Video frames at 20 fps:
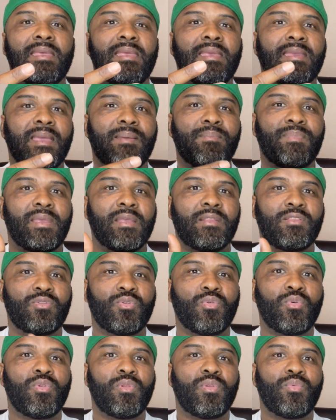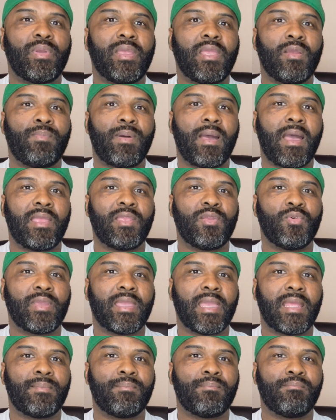It can be a tool whereby you
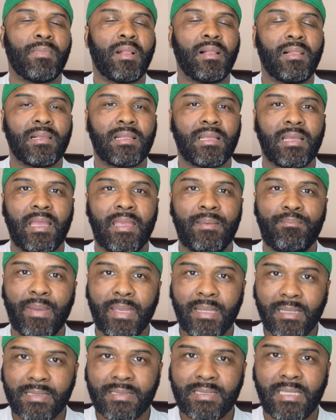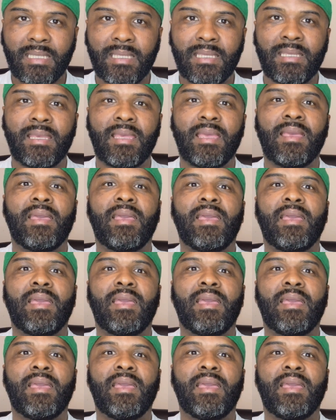can milk a penalty.